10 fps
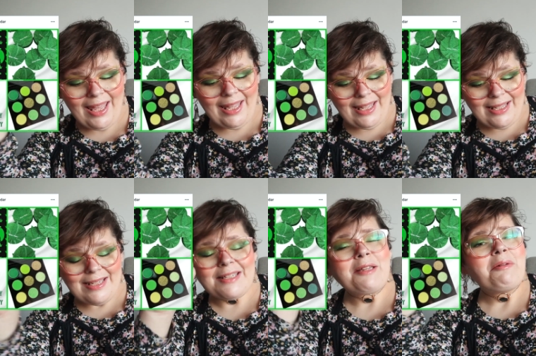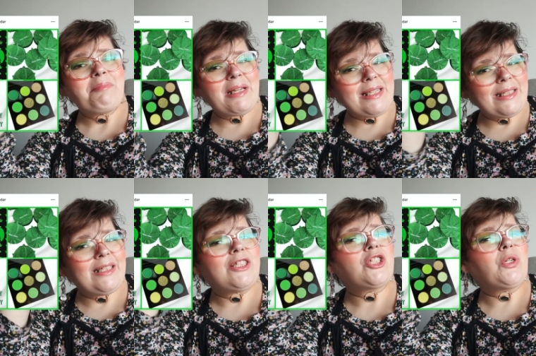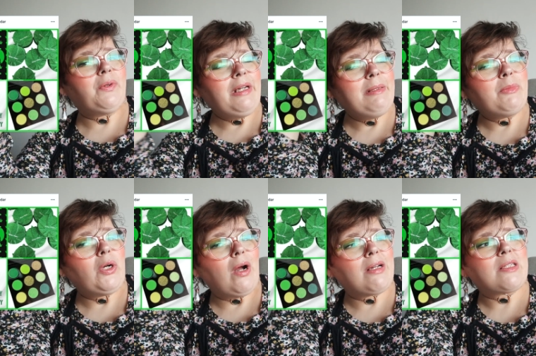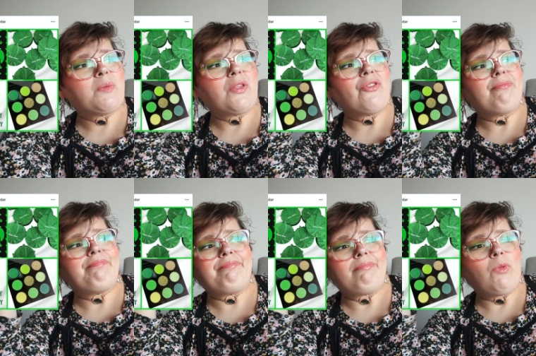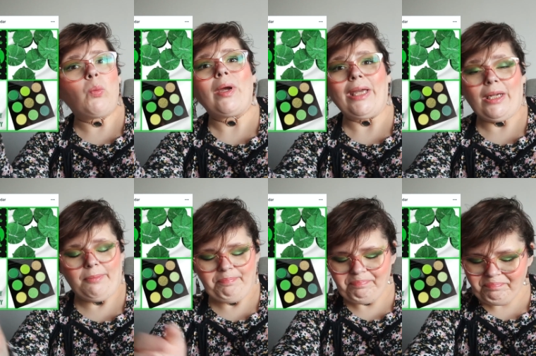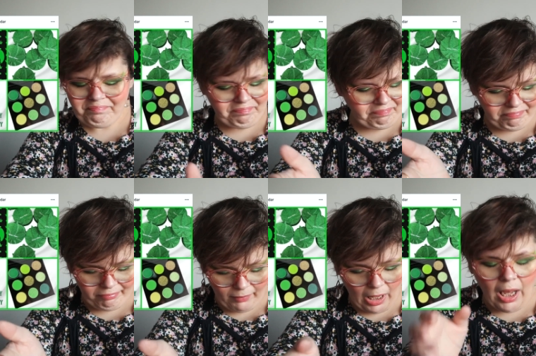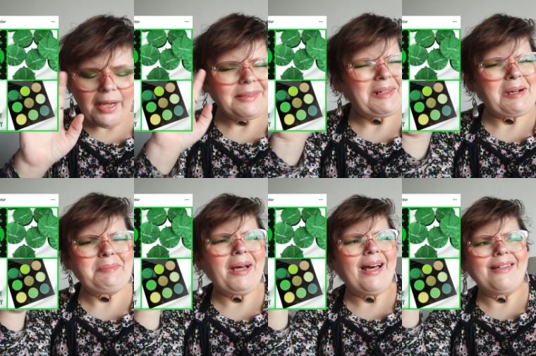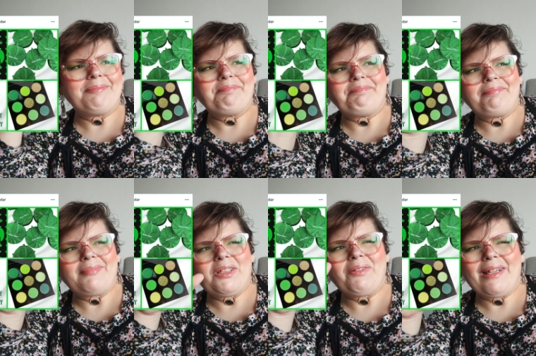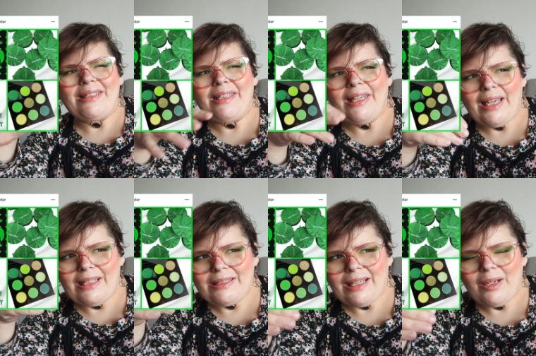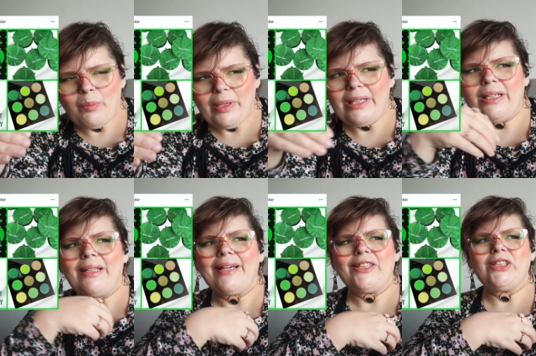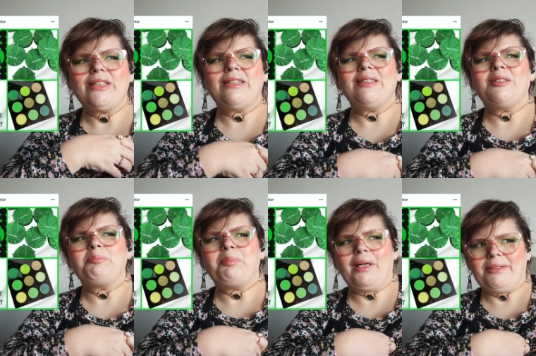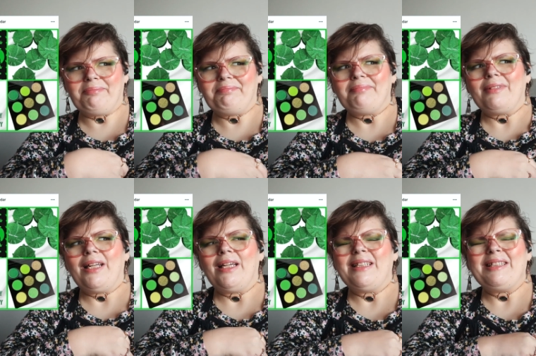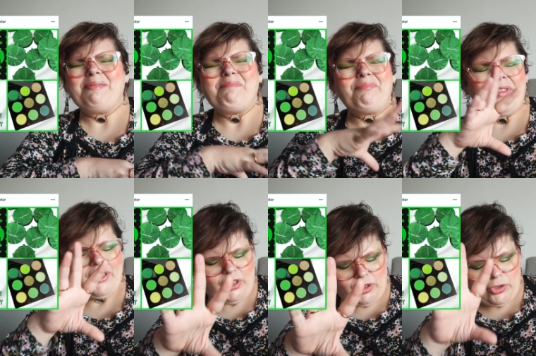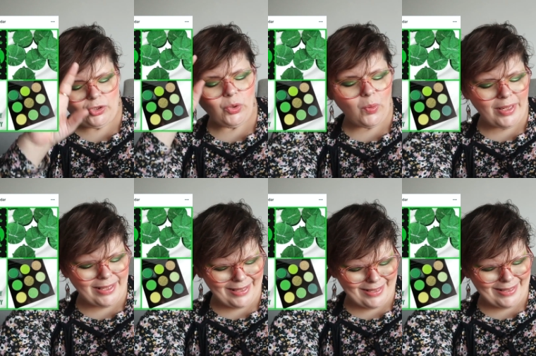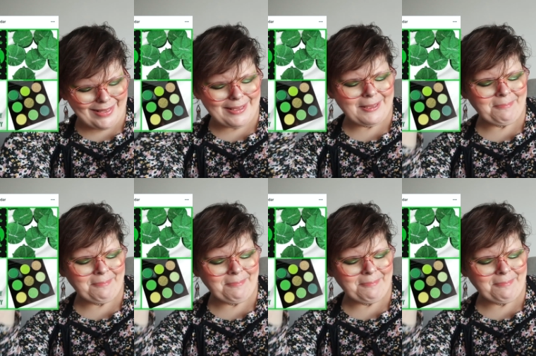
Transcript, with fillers: is basically Scream crossed with weed. I'm not theoretically anti-weed collections, but the choice is,